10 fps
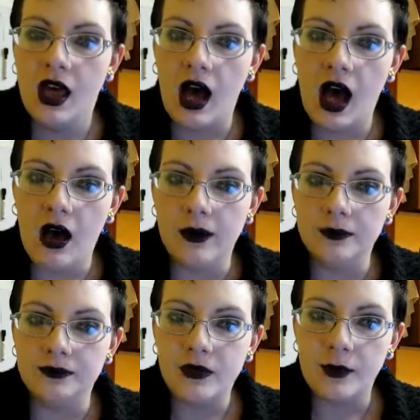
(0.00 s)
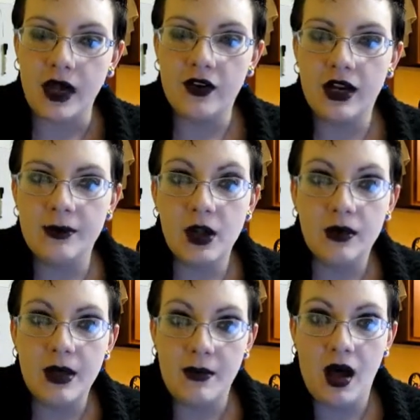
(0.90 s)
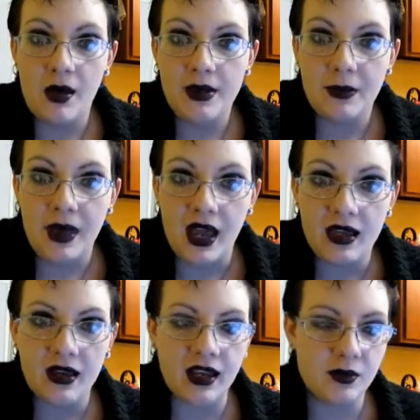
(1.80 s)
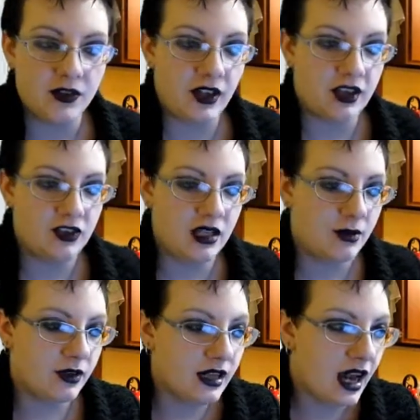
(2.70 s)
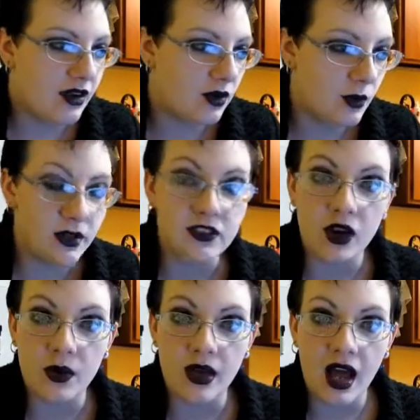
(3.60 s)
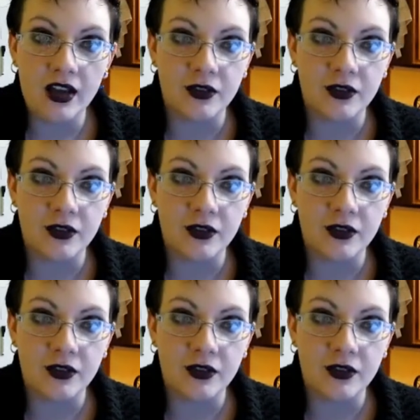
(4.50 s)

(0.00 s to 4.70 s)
my gram called my mom in a panic and was like, Jeannie Marie, I don't know what's going on.